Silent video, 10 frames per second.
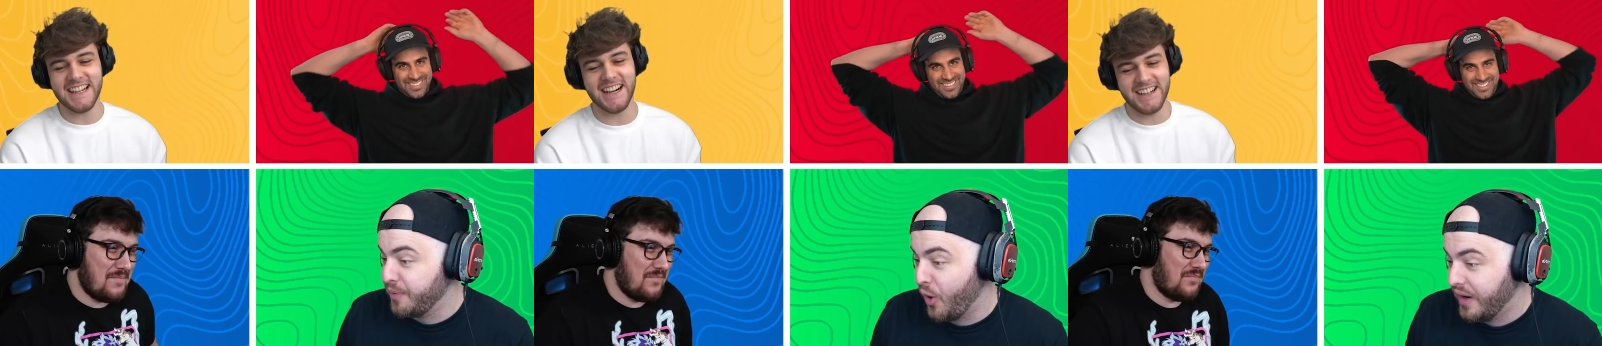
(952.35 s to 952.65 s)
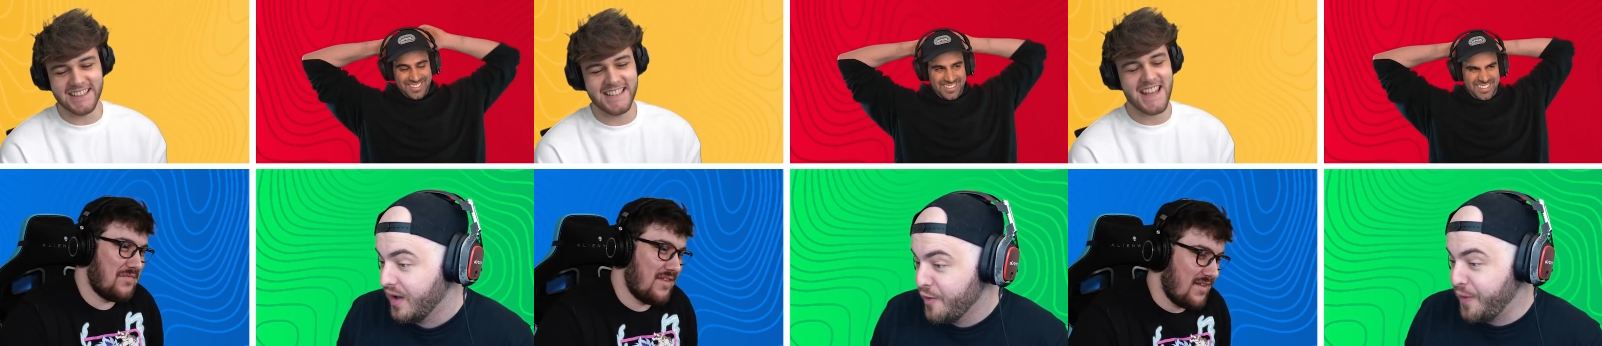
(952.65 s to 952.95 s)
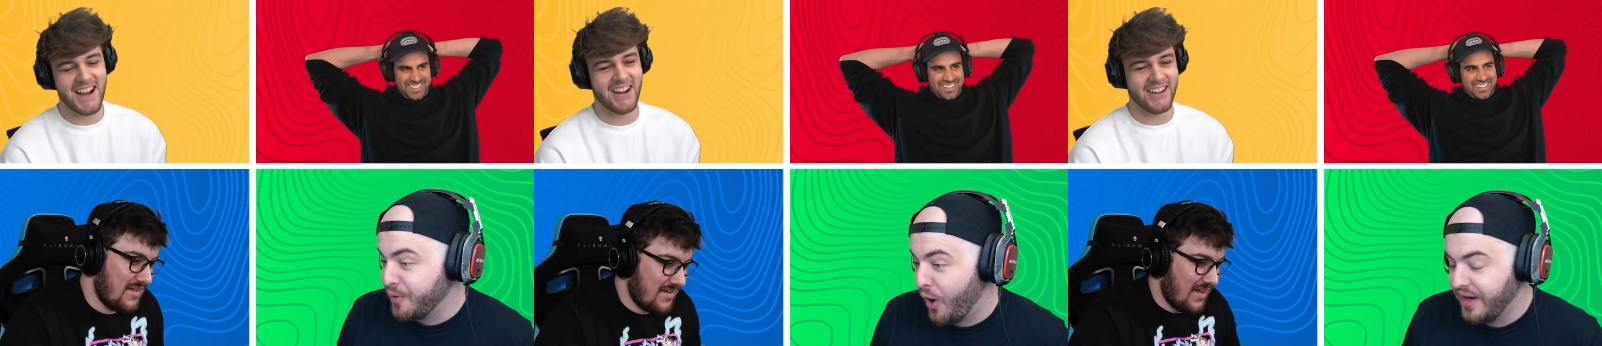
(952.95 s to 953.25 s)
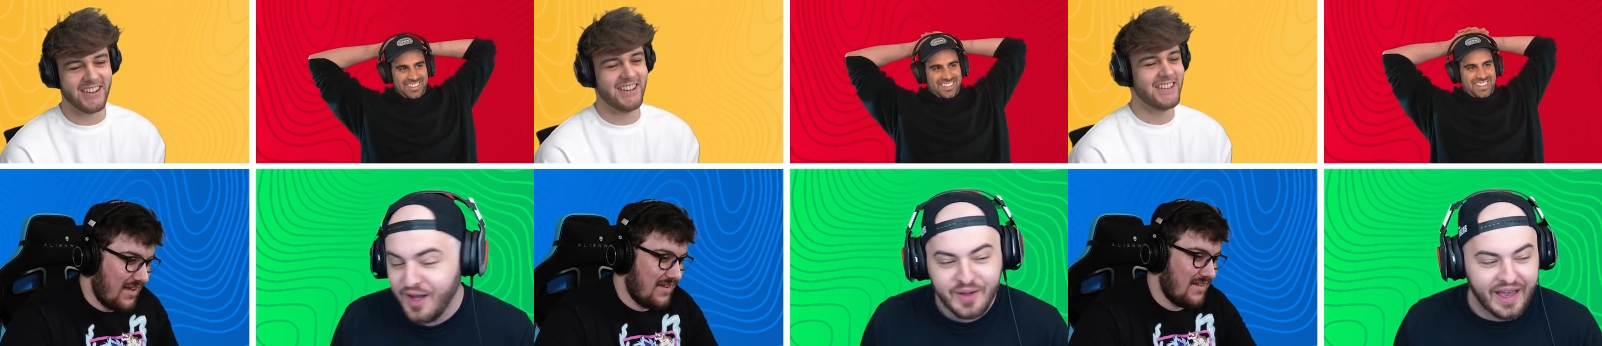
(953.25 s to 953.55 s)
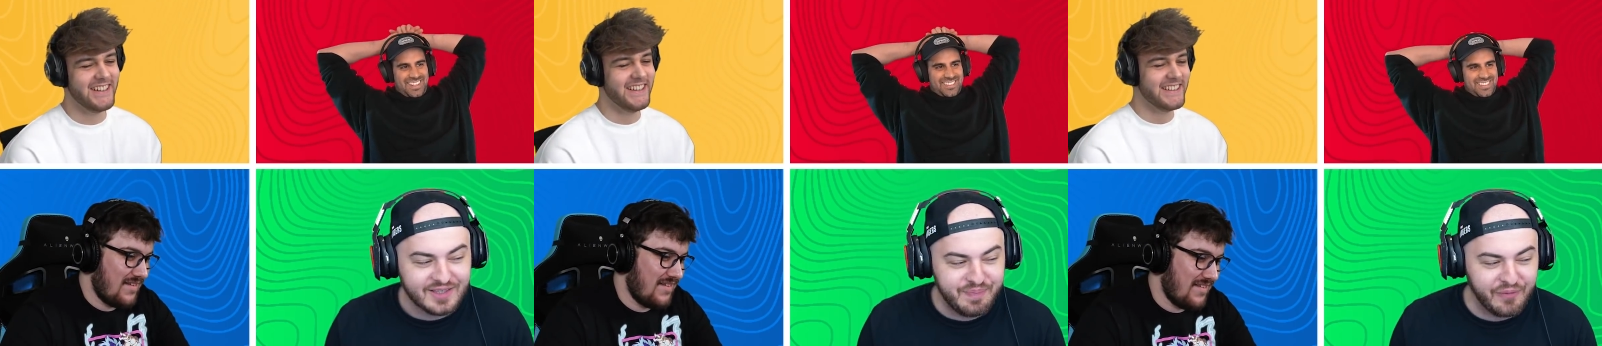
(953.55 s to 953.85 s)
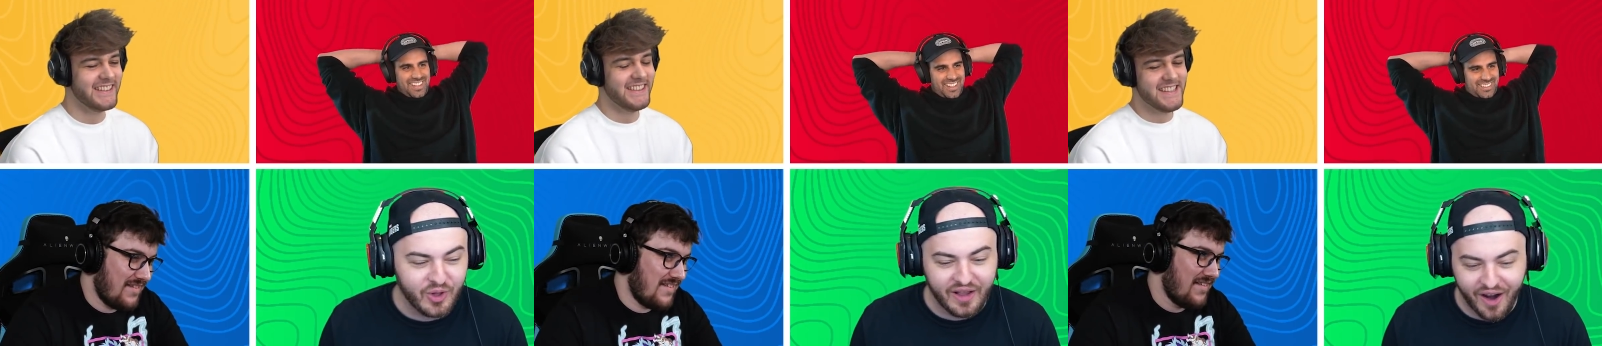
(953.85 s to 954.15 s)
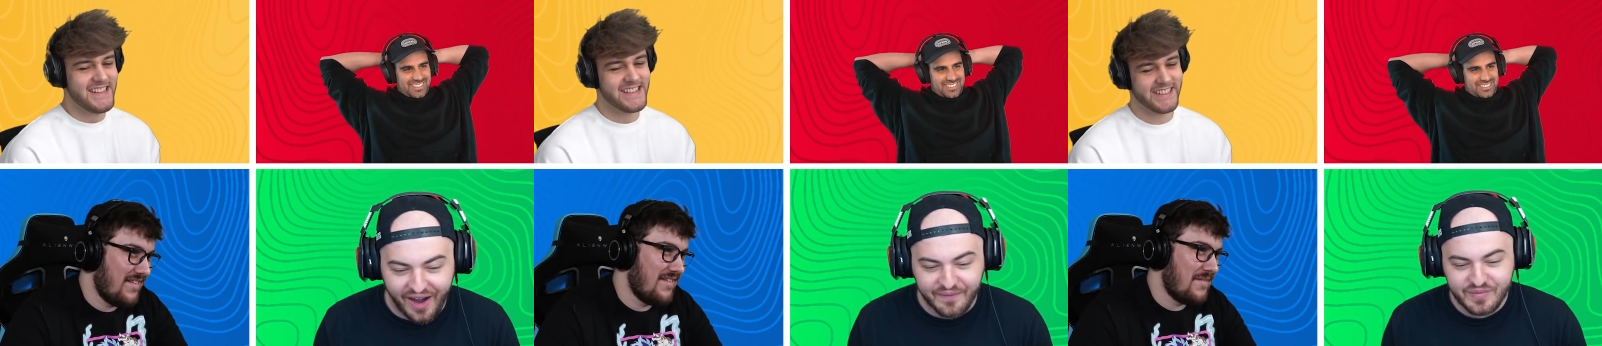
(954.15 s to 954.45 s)
Speaker 1: Flip a coin. Oh, no. Flip a coin. Yes, oh, Bibble. No. All
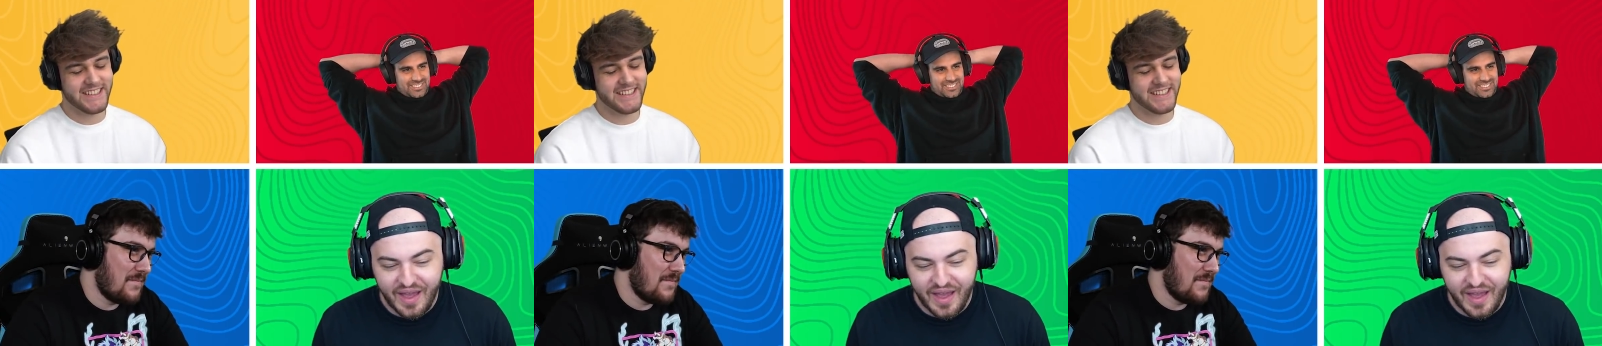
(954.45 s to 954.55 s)
right.